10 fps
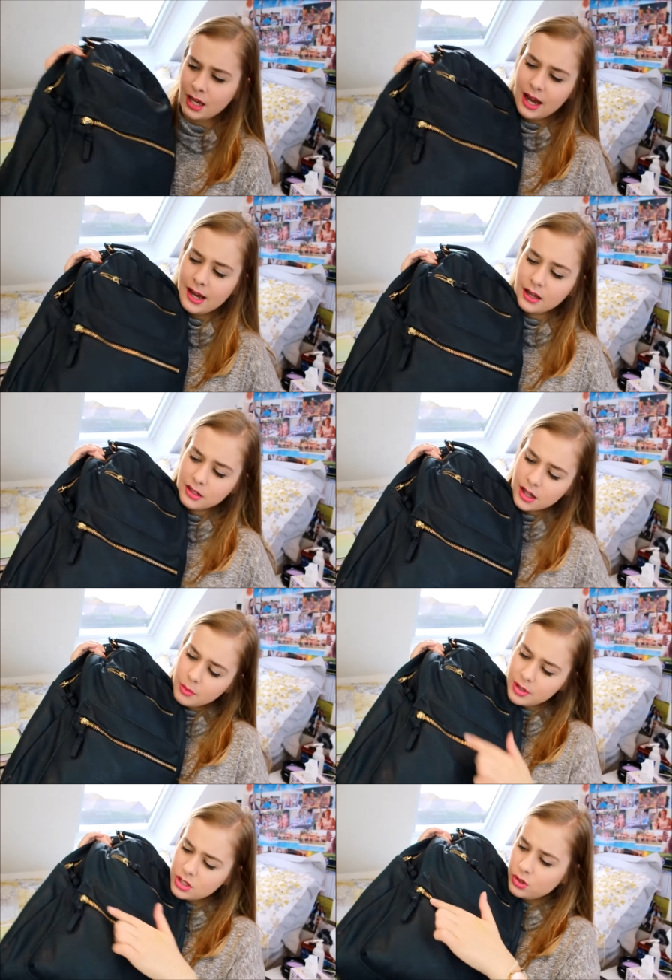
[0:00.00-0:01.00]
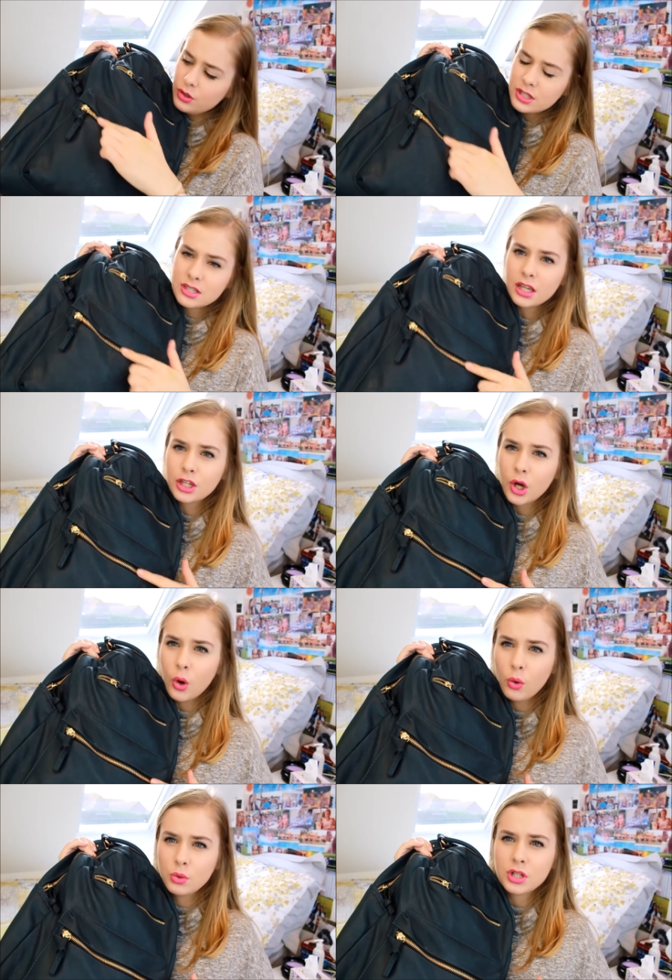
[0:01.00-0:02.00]
And um, it's got this like
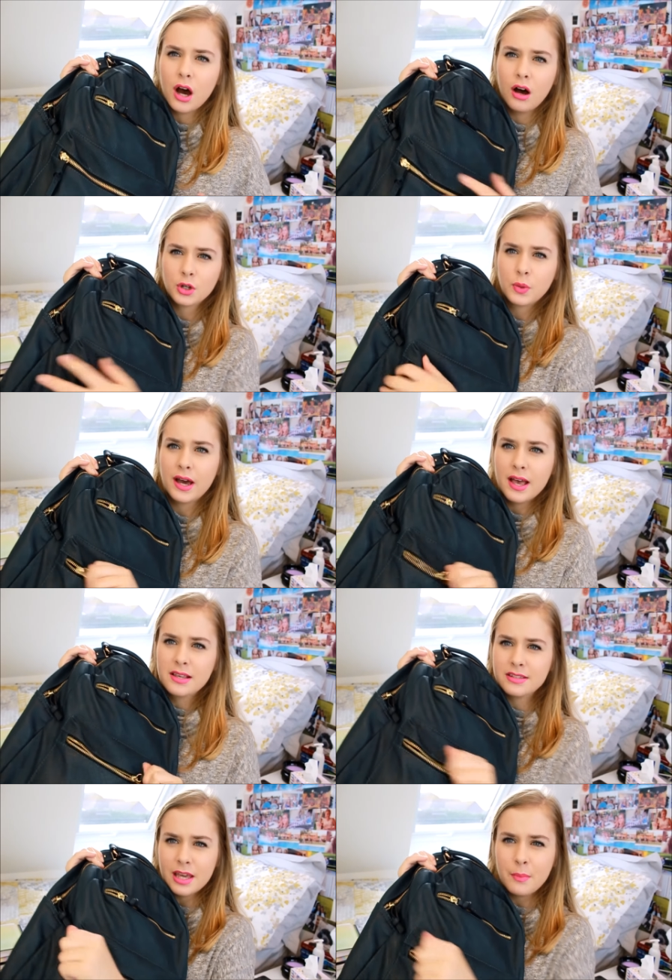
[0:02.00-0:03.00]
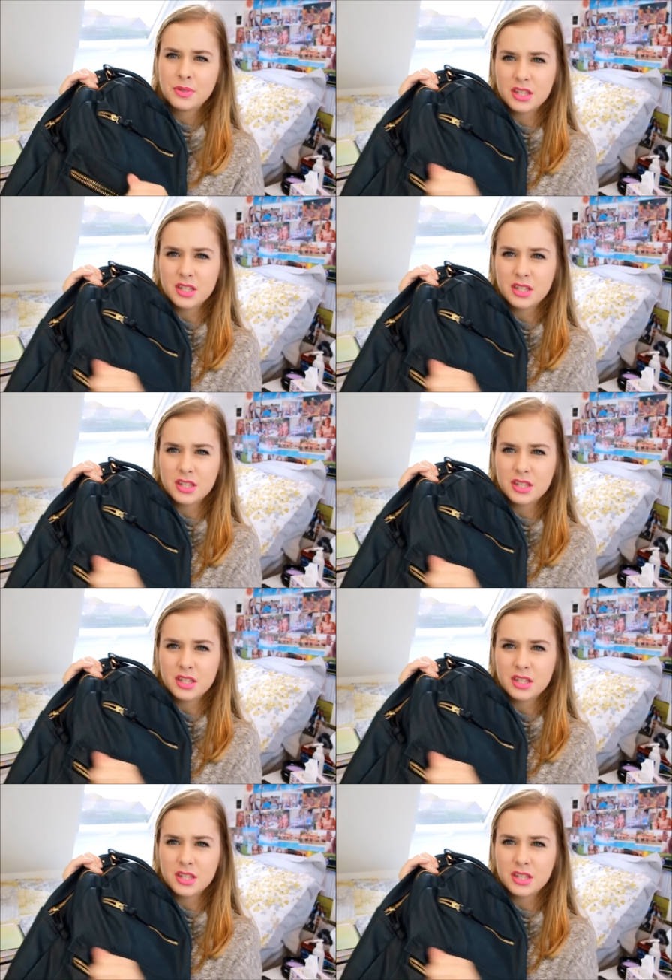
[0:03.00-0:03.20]
gold hardware zips.